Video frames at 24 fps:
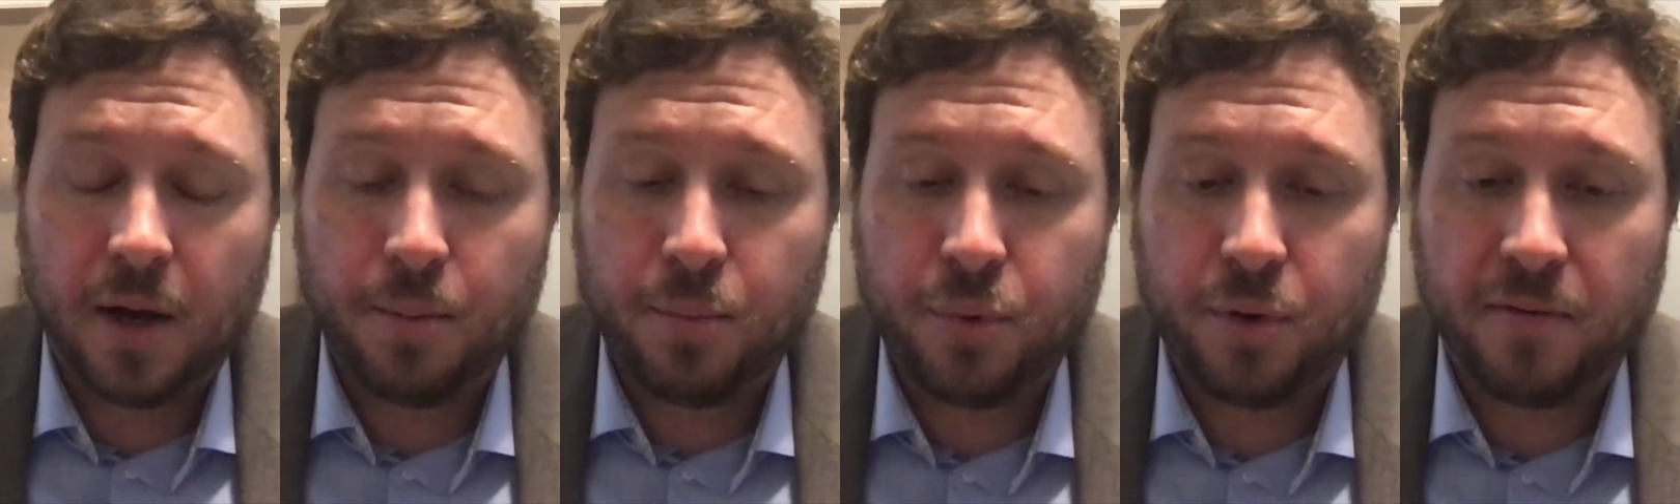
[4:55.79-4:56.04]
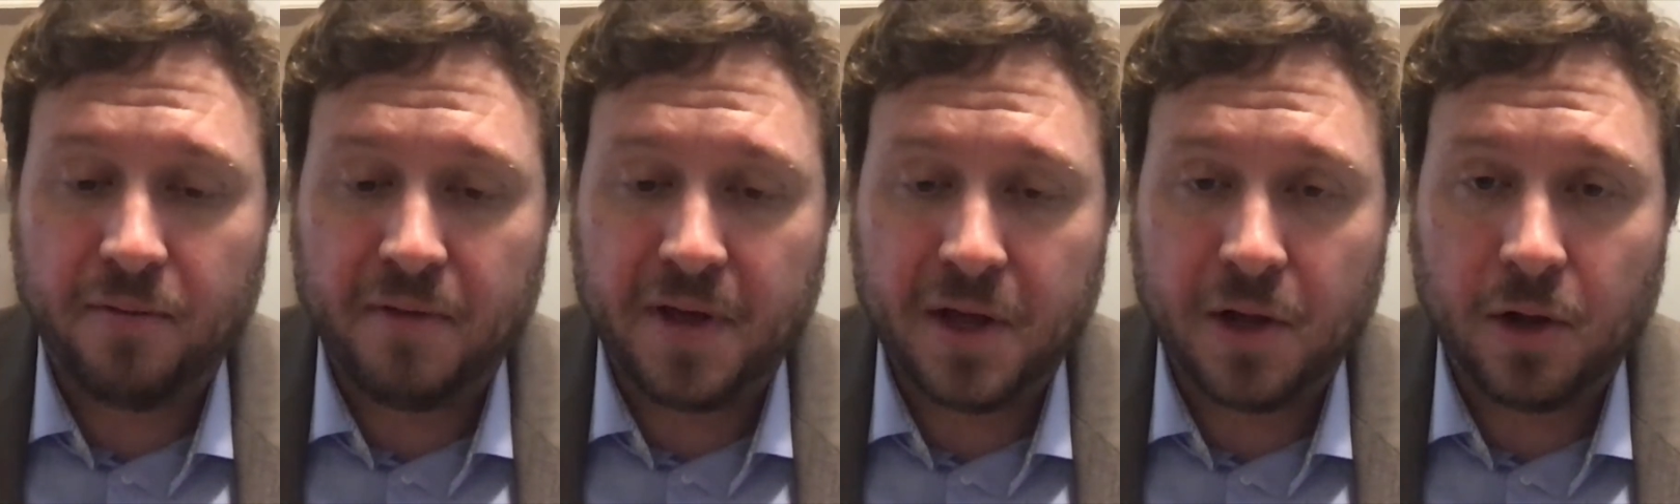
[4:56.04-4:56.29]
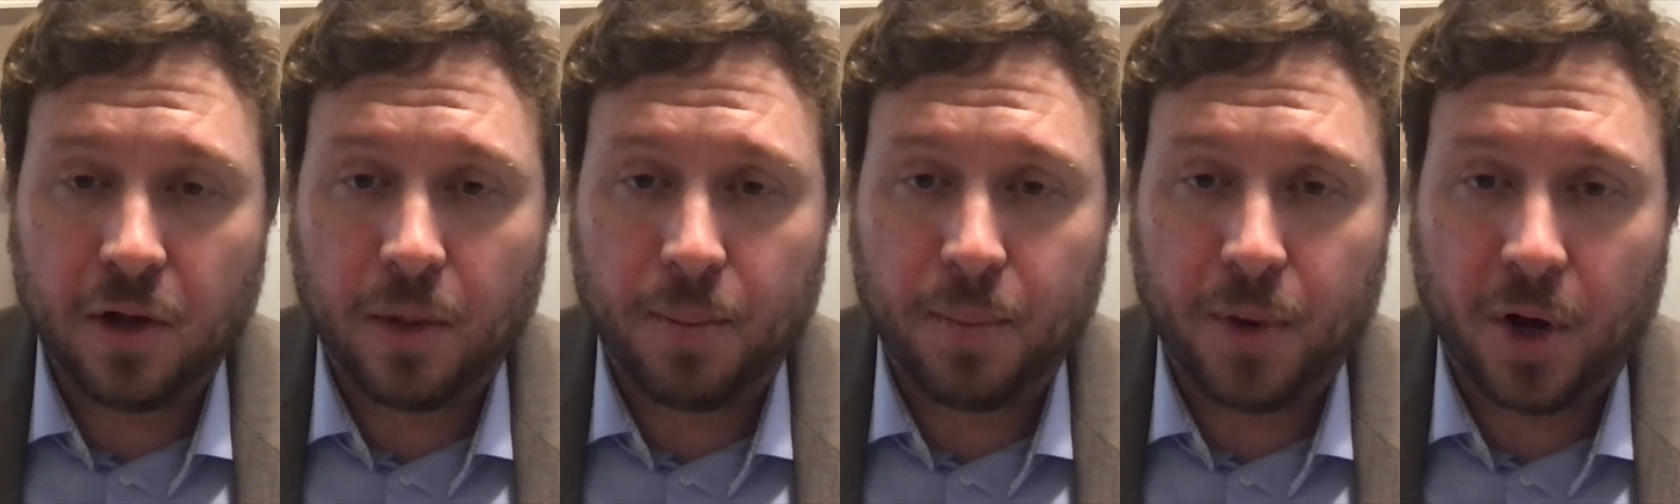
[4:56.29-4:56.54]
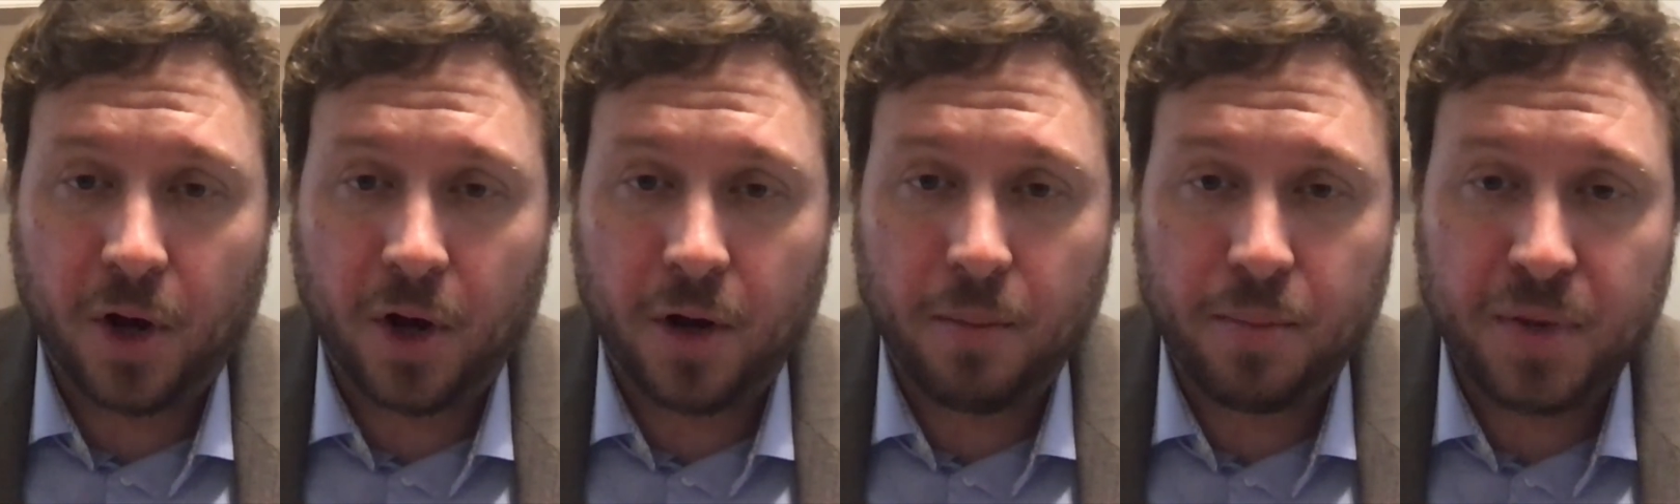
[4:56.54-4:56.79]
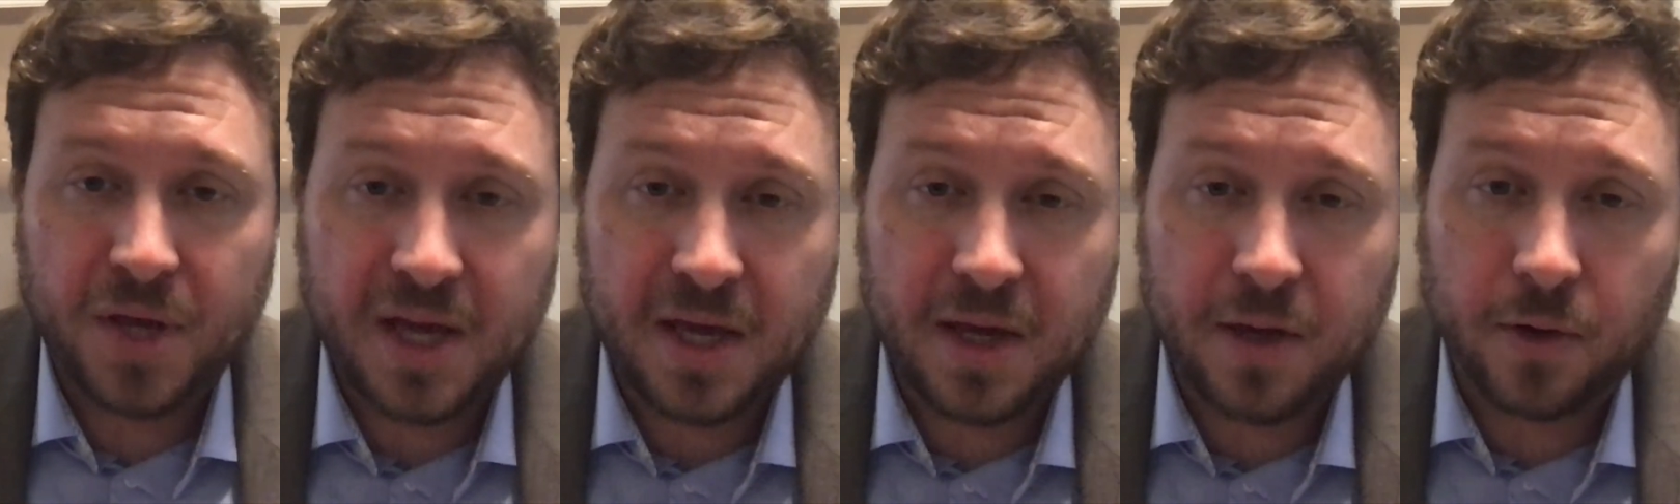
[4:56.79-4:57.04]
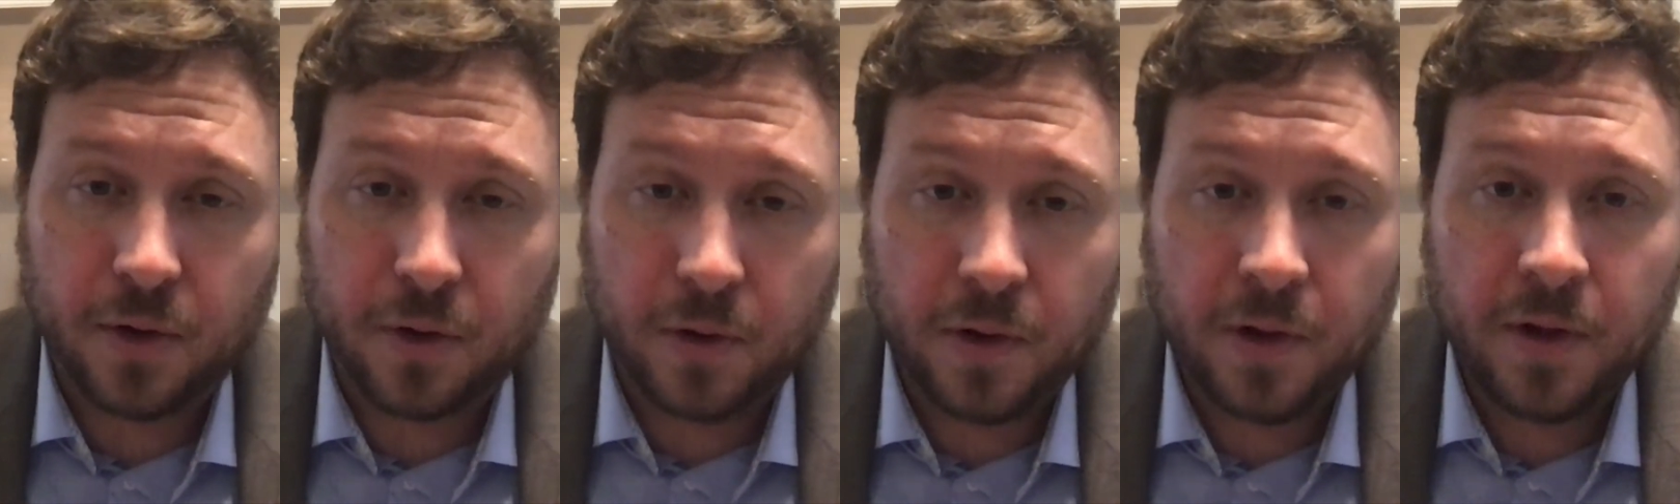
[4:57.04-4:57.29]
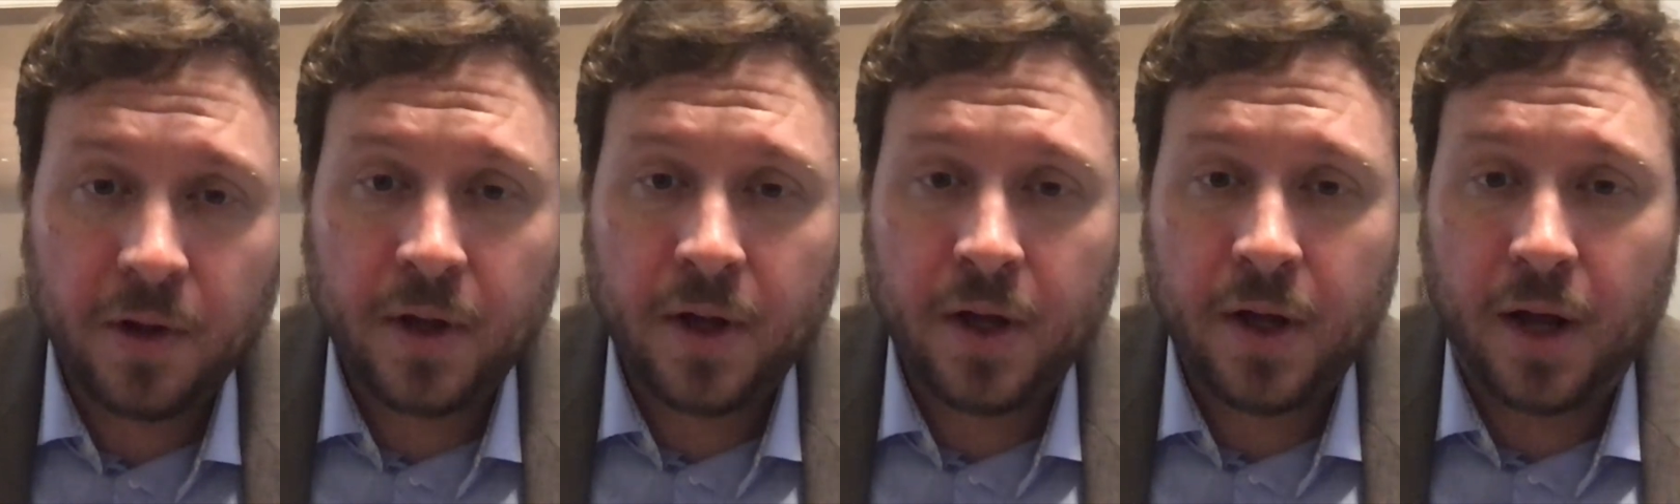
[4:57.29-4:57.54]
prevail upon appeal,